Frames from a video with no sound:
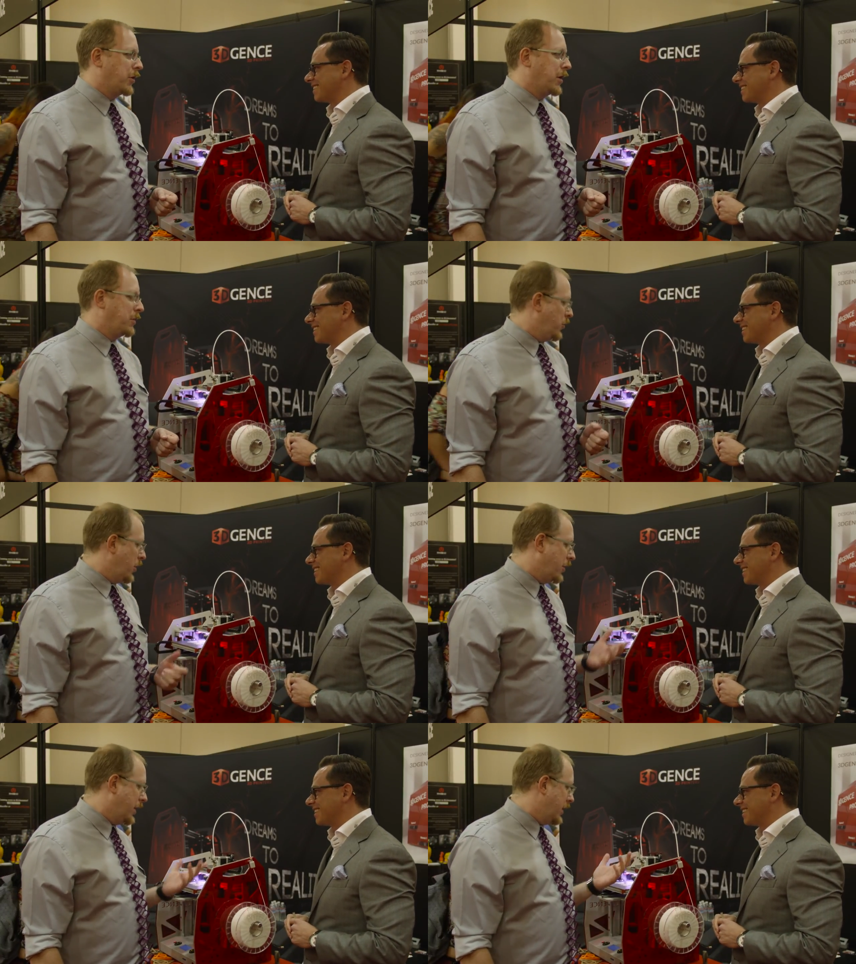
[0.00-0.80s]
Speaker 1: looking
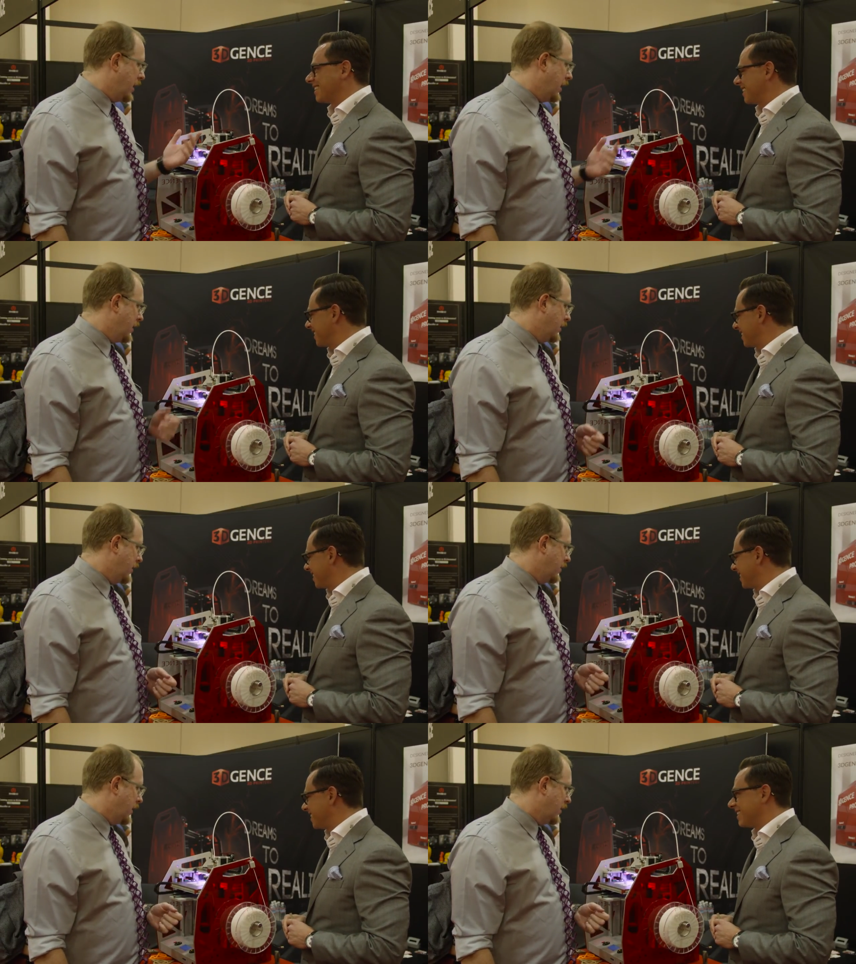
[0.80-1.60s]
printer and, and
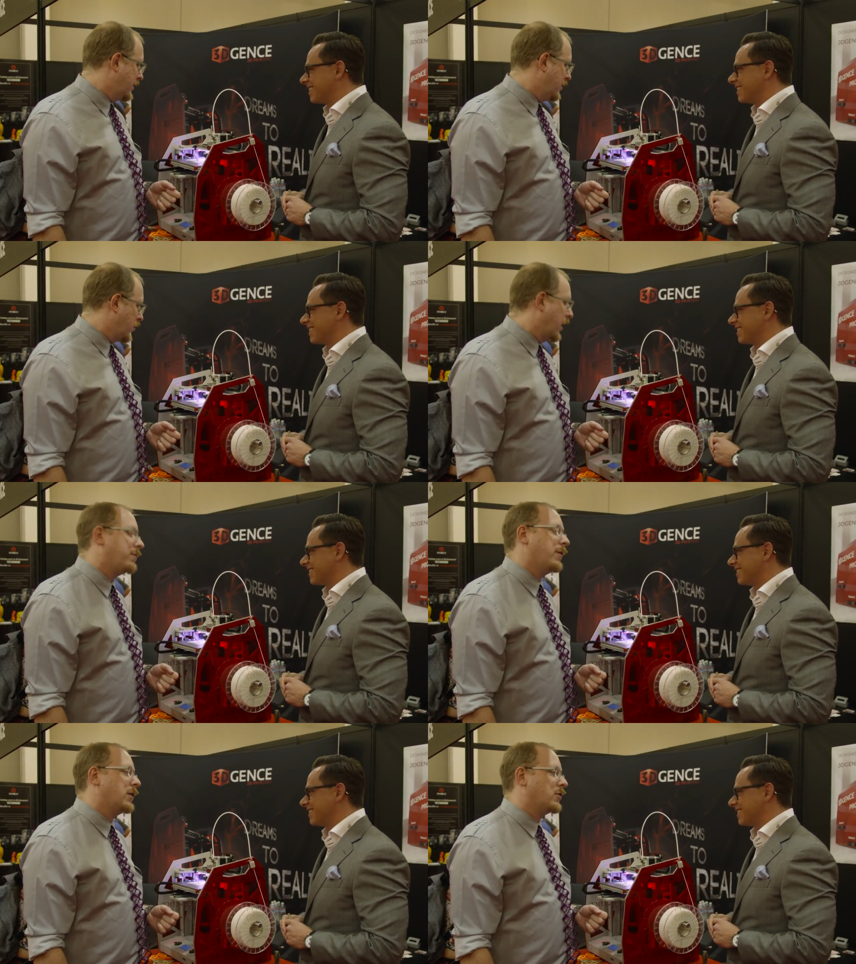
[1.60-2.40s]
seems to have some
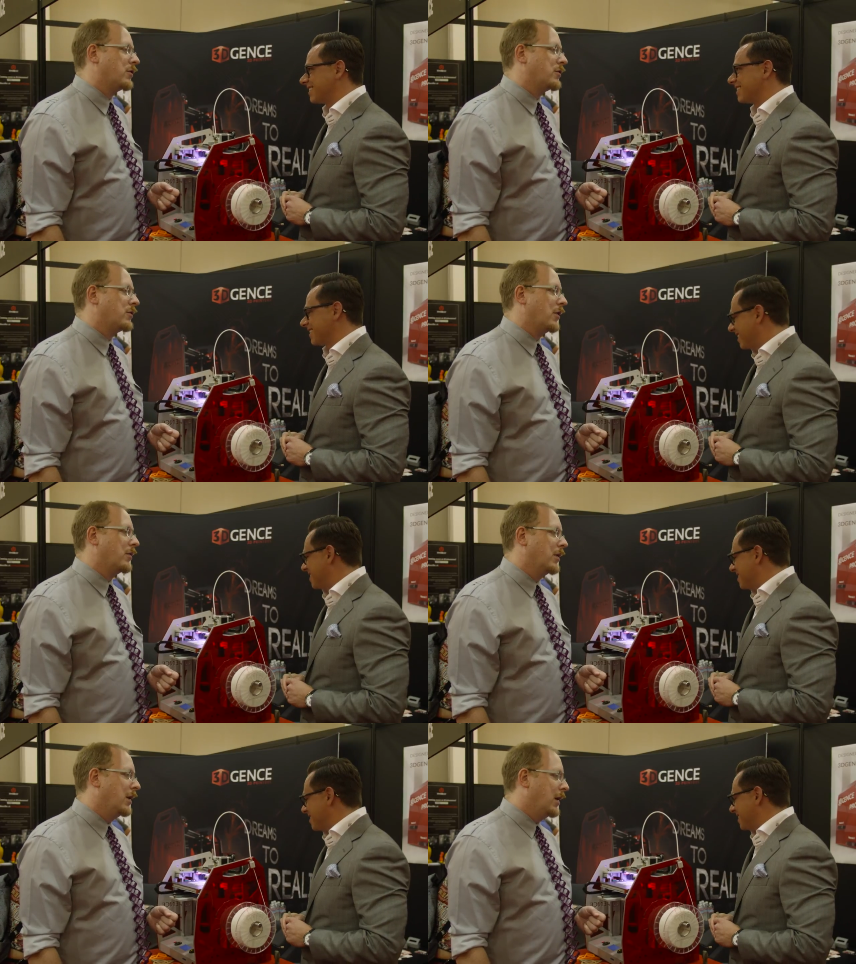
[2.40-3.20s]
great features. So
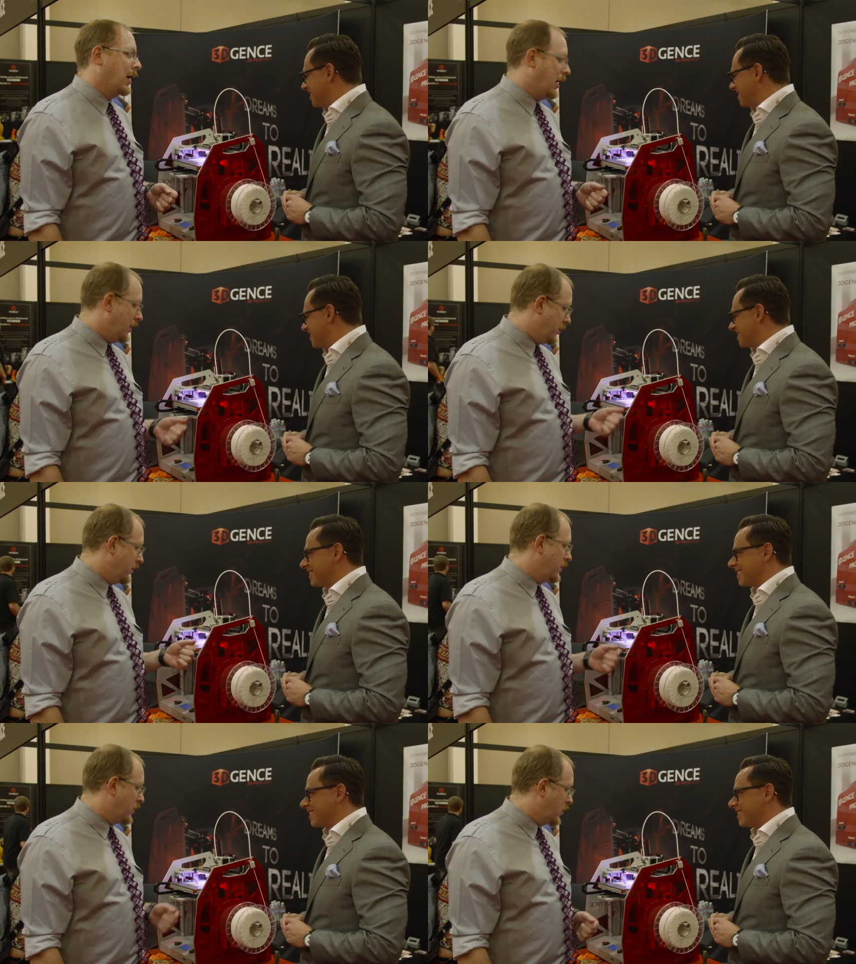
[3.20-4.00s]

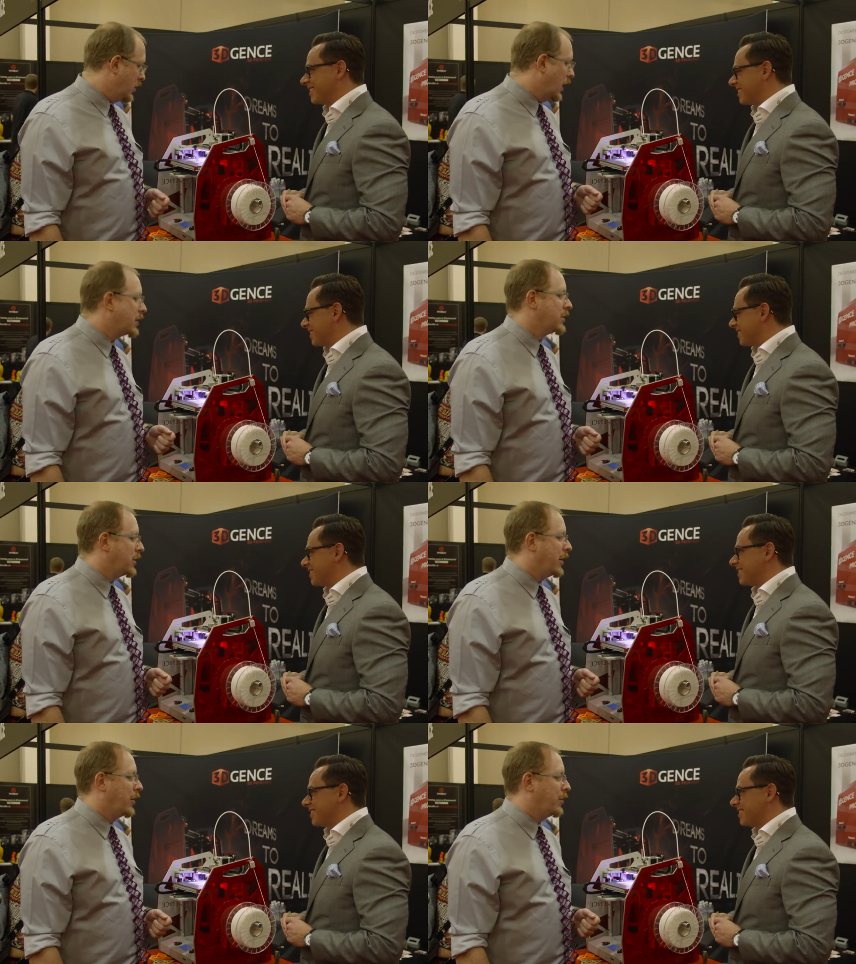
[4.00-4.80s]
uh, good luck to
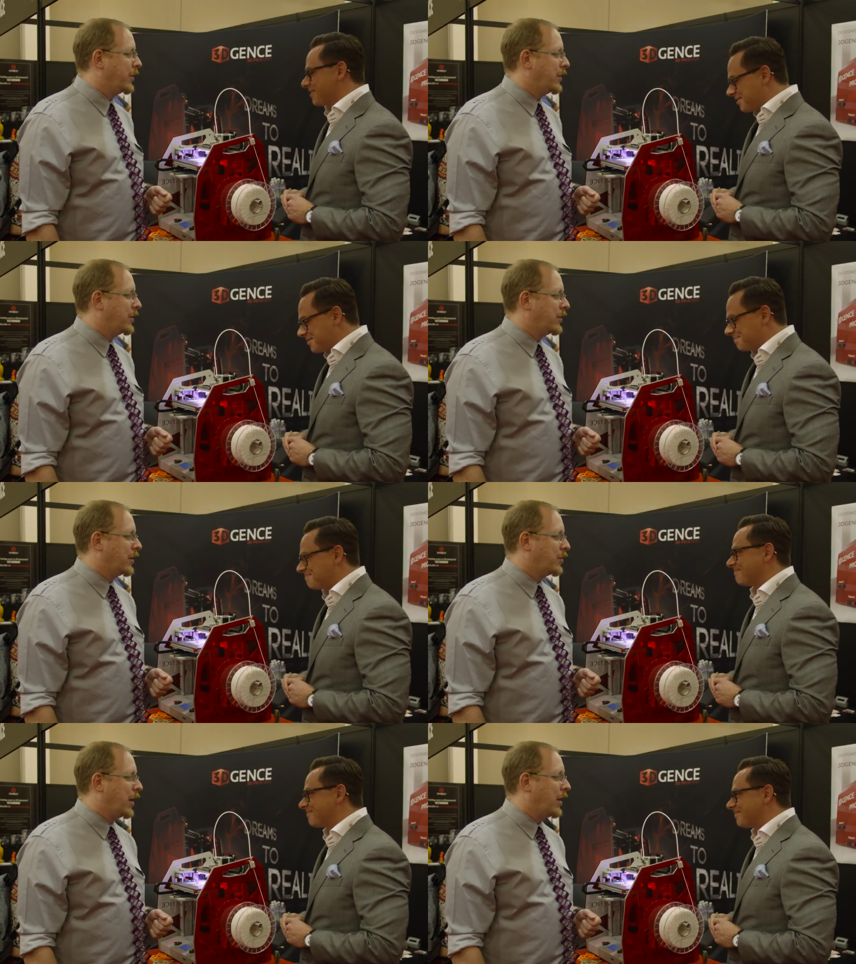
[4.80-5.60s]
you. I hope uh, it
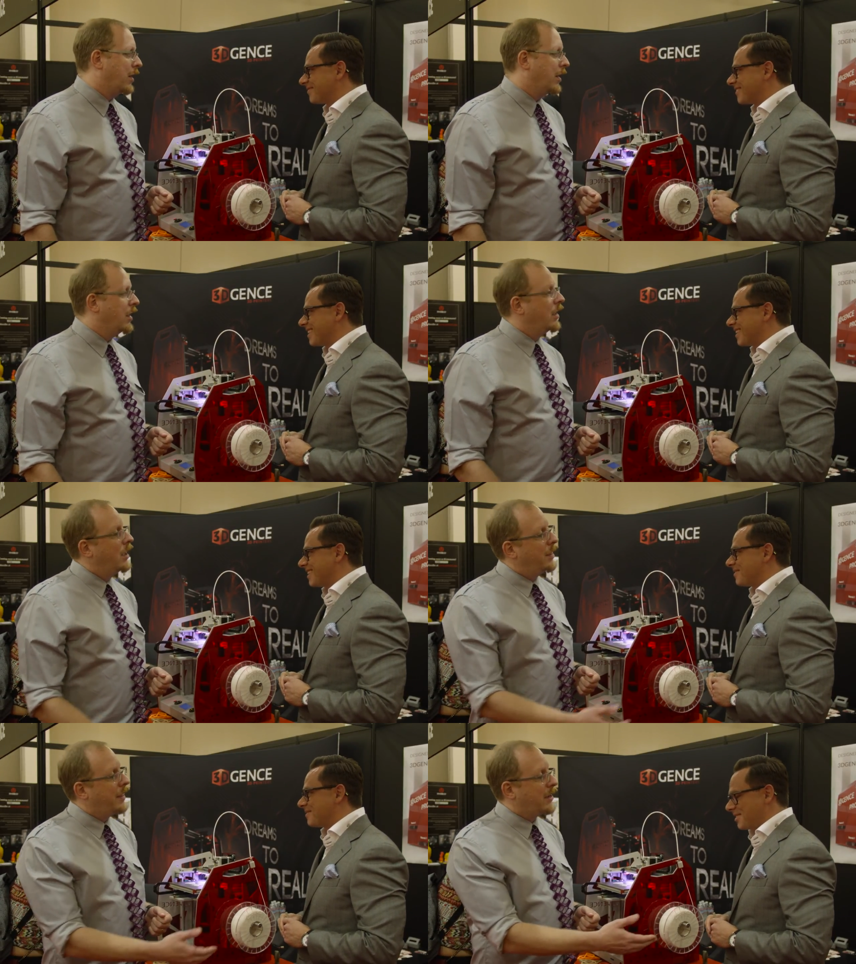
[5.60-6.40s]
does well.
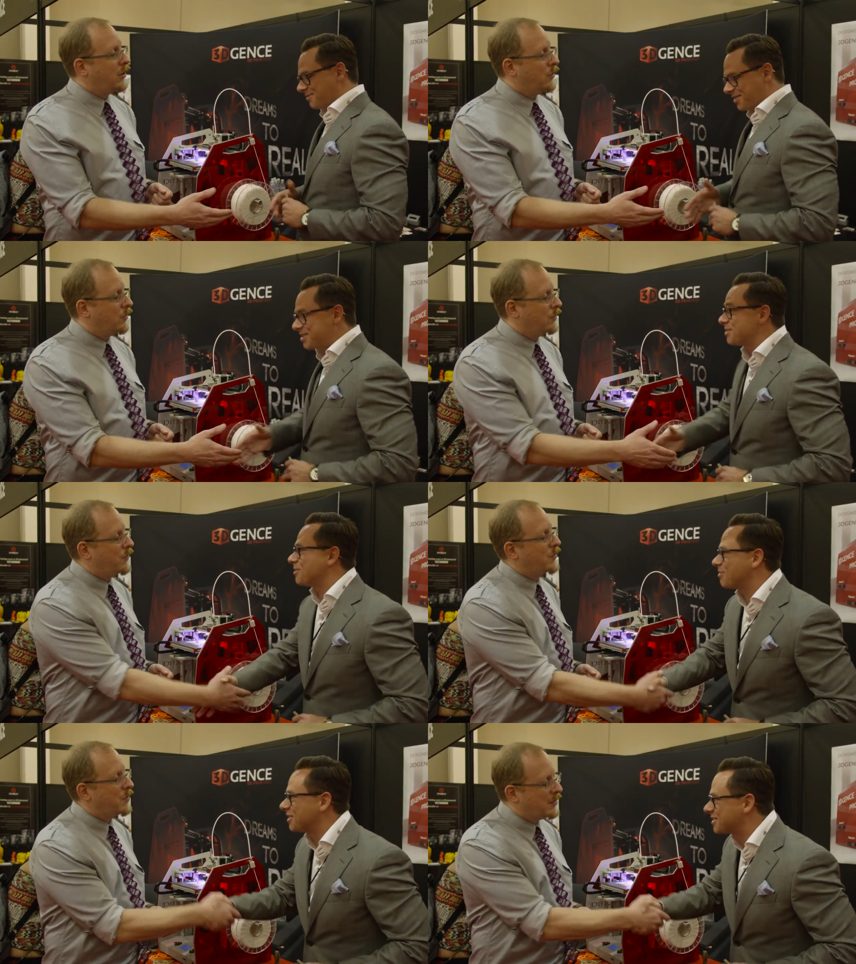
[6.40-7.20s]
Thank you. Thank you
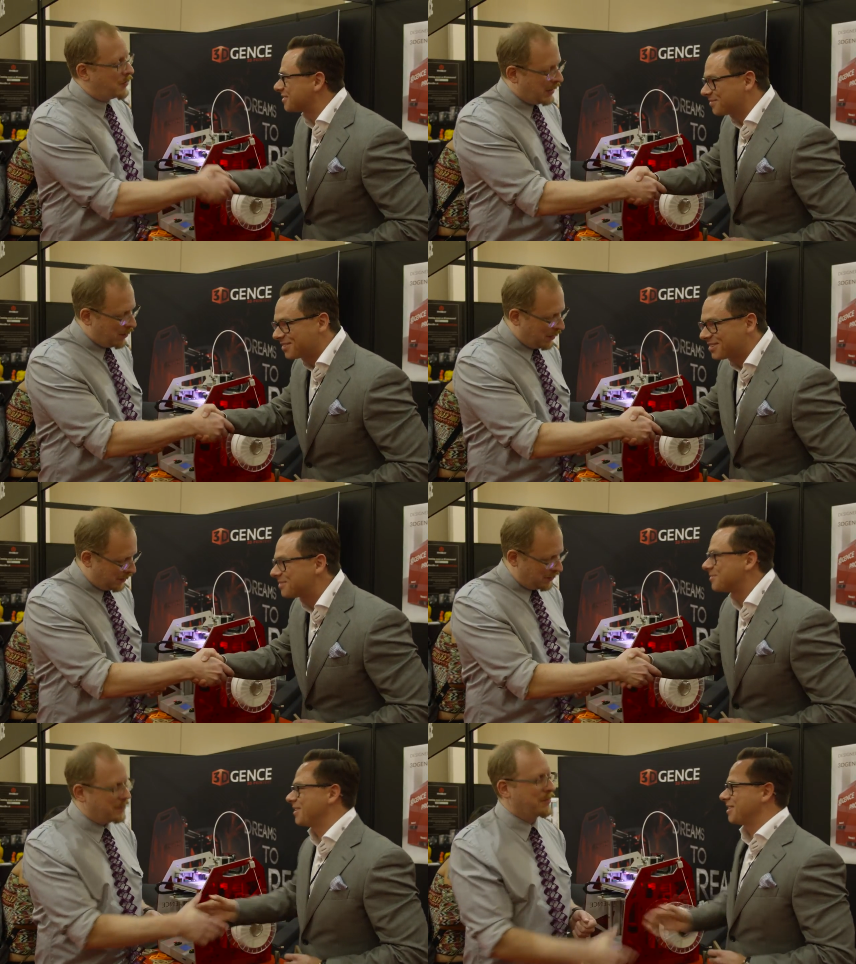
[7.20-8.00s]
very for much. Spending some time
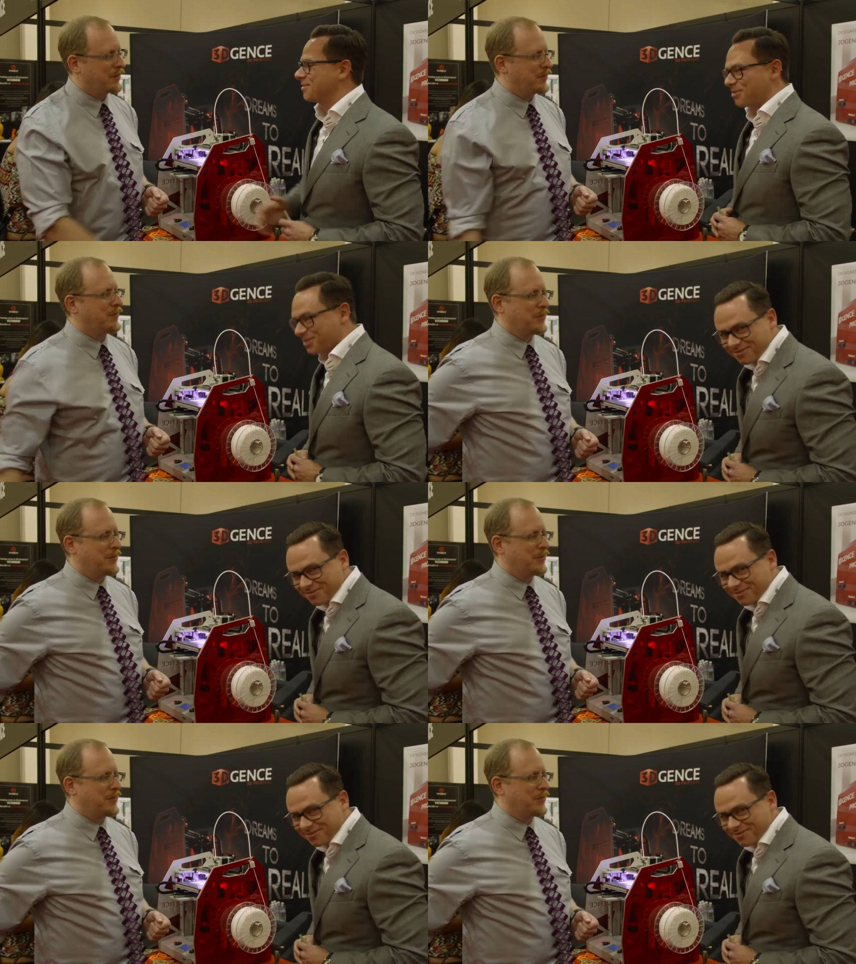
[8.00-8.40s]
with us. Thank you very